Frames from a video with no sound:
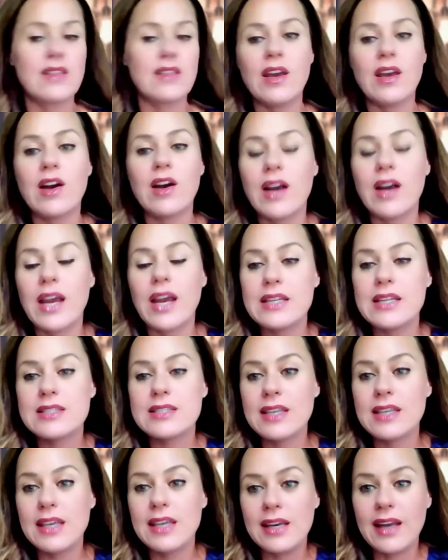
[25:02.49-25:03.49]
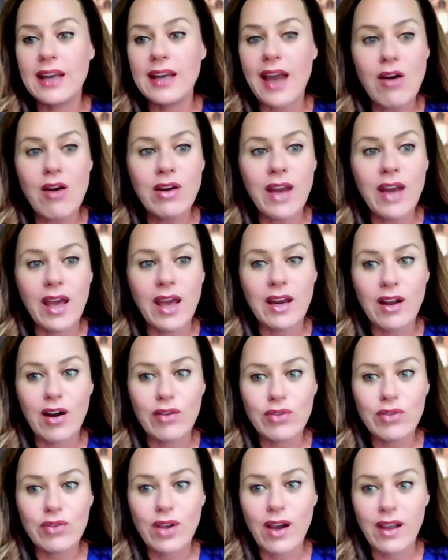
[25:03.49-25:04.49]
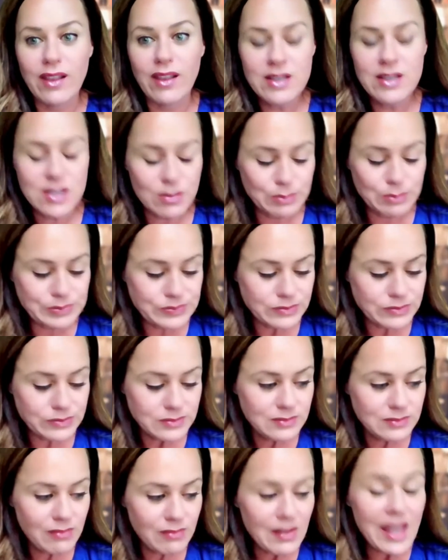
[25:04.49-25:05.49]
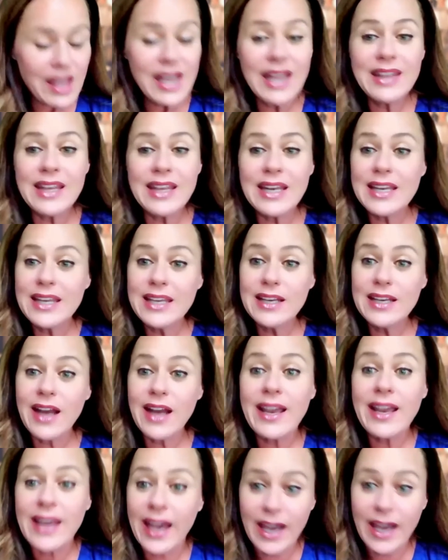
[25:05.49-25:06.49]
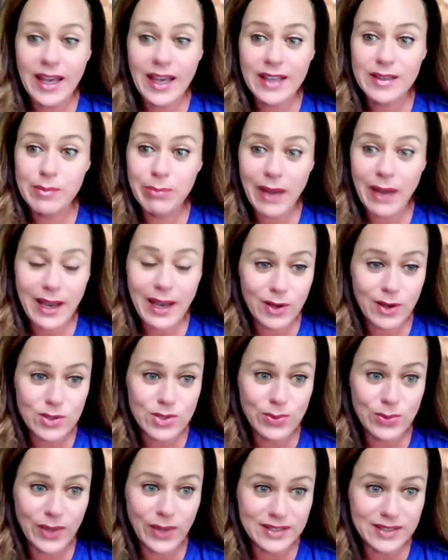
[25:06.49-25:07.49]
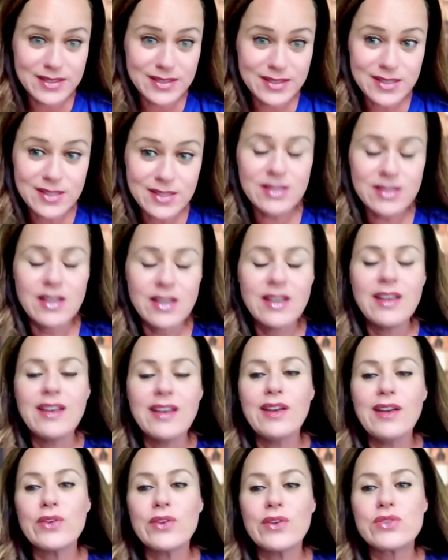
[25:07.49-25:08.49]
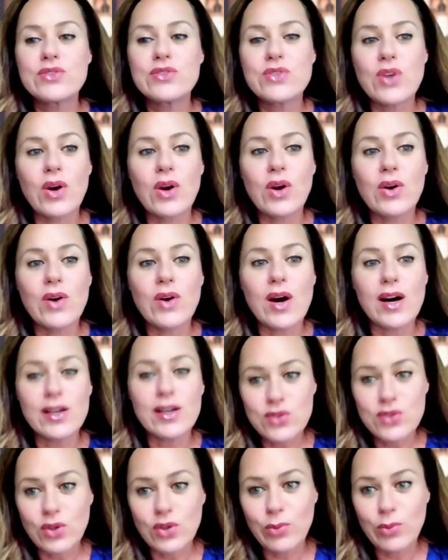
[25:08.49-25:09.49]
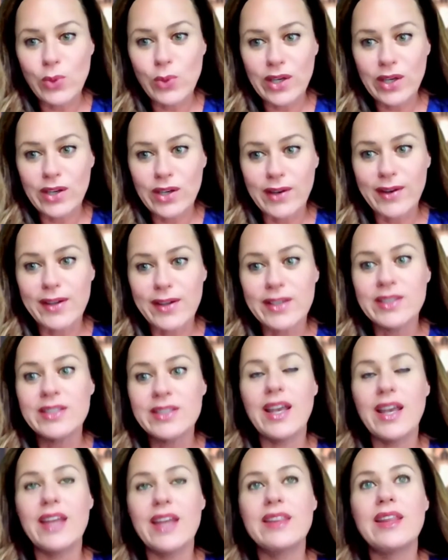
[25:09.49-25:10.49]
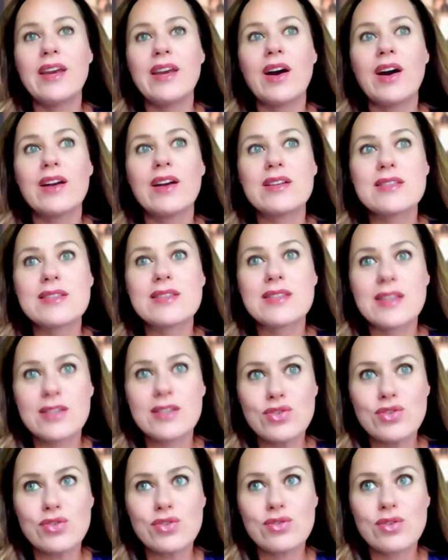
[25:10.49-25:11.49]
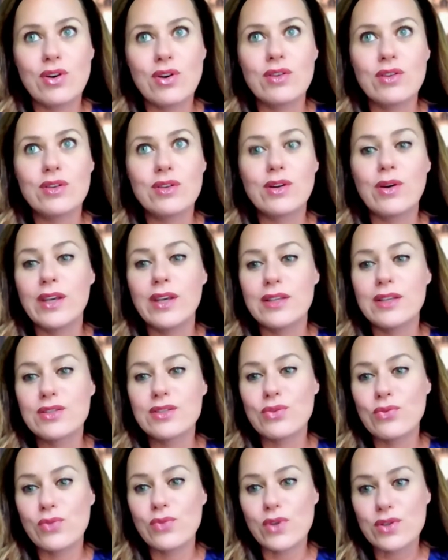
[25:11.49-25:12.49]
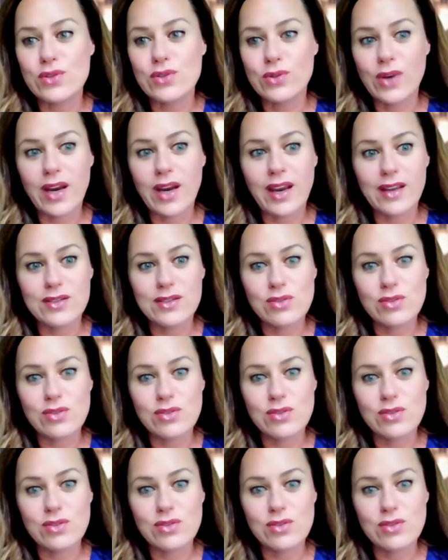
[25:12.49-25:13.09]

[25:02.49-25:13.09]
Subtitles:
They are 18 now and heading off to college. And then he and I had bio twins. So also boy, girl, and they are 6 years old going into first grade.